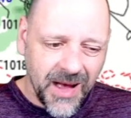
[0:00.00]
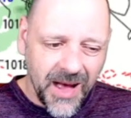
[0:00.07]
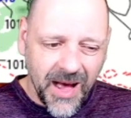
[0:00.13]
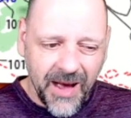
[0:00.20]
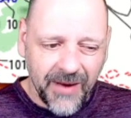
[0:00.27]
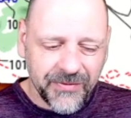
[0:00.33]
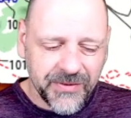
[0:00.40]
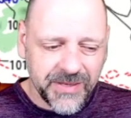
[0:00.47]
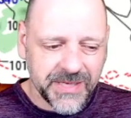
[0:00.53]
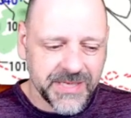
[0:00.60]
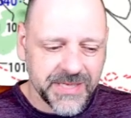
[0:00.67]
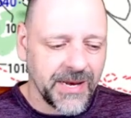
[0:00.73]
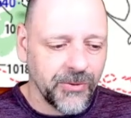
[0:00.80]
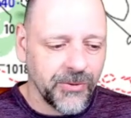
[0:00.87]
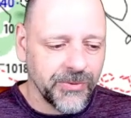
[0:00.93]
off to the
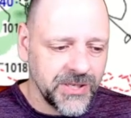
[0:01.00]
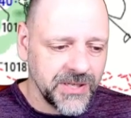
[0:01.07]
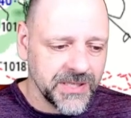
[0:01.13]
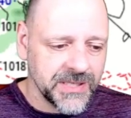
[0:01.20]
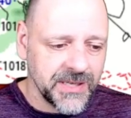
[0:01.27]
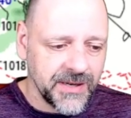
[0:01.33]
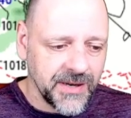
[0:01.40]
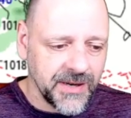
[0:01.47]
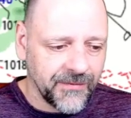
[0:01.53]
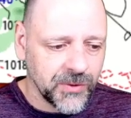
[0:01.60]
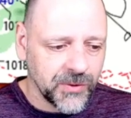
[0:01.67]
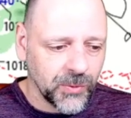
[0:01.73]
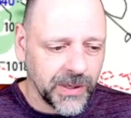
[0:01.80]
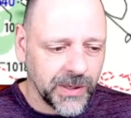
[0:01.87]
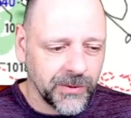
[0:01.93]
south just enough
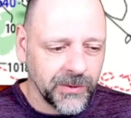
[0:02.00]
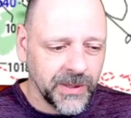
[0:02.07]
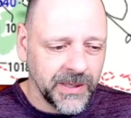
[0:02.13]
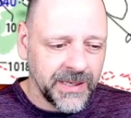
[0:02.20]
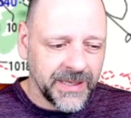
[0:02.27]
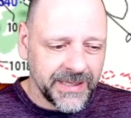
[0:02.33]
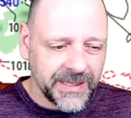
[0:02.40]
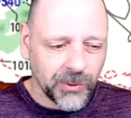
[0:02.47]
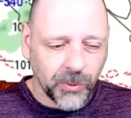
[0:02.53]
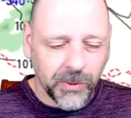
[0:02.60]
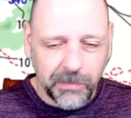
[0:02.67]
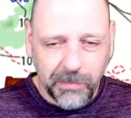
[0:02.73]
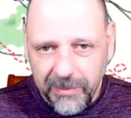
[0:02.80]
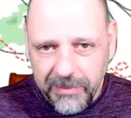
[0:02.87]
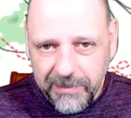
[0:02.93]
to where,
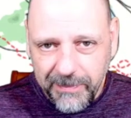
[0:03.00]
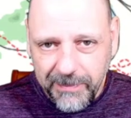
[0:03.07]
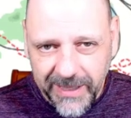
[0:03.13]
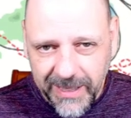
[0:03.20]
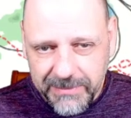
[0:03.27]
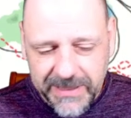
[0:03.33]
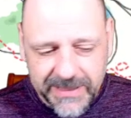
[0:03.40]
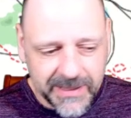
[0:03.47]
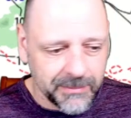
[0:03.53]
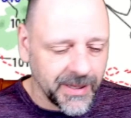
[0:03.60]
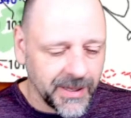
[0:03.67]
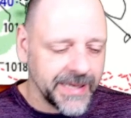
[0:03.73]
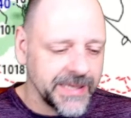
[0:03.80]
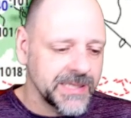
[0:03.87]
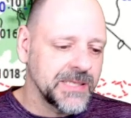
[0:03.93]
we'll probably pick up
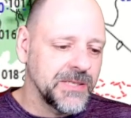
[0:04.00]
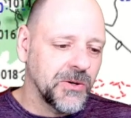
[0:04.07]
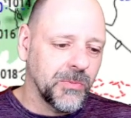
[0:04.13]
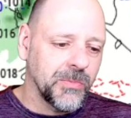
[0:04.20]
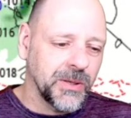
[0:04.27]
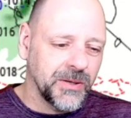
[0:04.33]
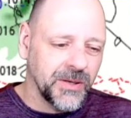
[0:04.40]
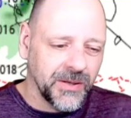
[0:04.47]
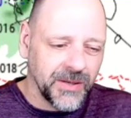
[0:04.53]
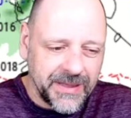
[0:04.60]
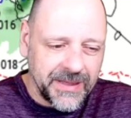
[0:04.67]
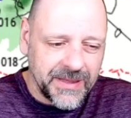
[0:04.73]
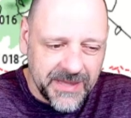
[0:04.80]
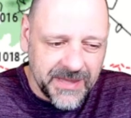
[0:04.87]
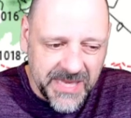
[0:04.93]
some light snow, but
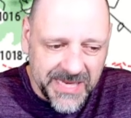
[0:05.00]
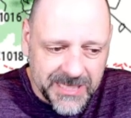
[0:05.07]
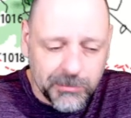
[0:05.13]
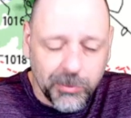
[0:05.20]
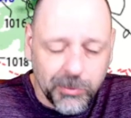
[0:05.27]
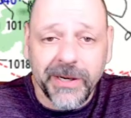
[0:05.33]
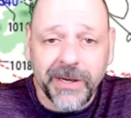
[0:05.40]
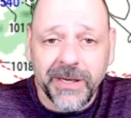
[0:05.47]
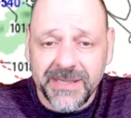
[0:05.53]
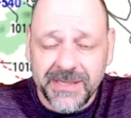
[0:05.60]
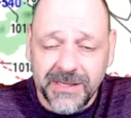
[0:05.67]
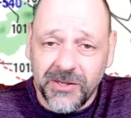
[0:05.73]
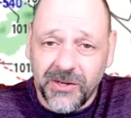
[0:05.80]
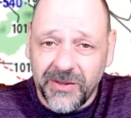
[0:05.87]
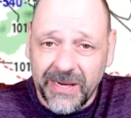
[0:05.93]
at this point, it
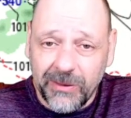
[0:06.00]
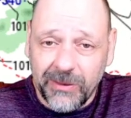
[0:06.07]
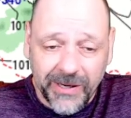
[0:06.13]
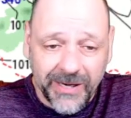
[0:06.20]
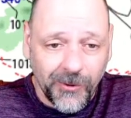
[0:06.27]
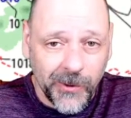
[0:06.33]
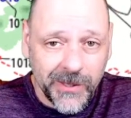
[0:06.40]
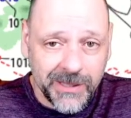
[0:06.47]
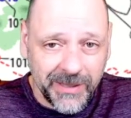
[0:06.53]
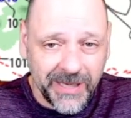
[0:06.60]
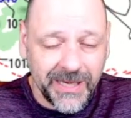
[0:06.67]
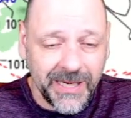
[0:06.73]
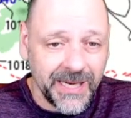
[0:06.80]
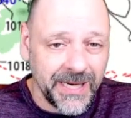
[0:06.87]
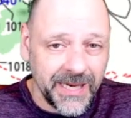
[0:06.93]
doesn't look like we're going to be
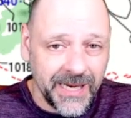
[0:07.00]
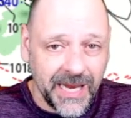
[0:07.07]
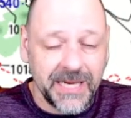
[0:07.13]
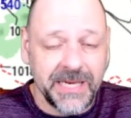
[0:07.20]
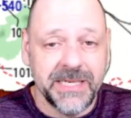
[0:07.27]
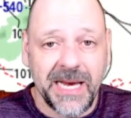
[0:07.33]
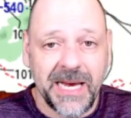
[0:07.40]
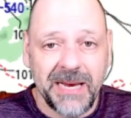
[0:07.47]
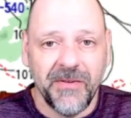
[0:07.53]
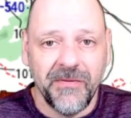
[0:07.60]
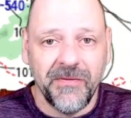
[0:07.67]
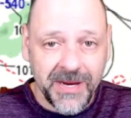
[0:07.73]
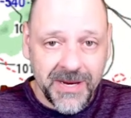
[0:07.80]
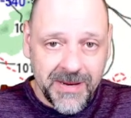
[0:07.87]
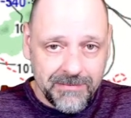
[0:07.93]
getting any type
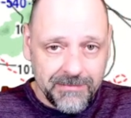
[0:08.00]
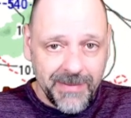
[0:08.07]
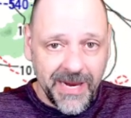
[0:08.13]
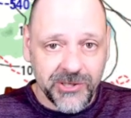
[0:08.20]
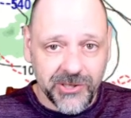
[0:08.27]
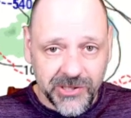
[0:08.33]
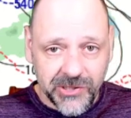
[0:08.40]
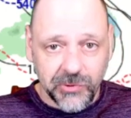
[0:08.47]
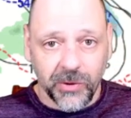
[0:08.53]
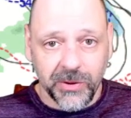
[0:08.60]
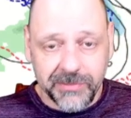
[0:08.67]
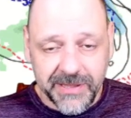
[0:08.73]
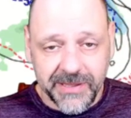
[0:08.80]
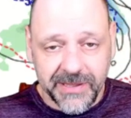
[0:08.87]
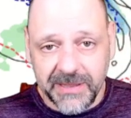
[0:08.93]
of major
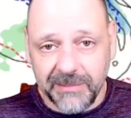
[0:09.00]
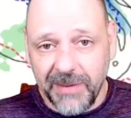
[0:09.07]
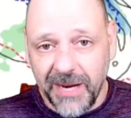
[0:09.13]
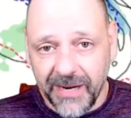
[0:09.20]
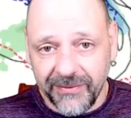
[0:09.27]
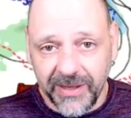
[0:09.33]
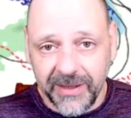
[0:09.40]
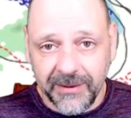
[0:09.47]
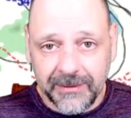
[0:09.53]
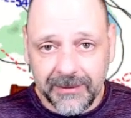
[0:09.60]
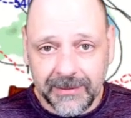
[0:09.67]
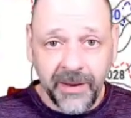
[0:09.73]
storm system out of it.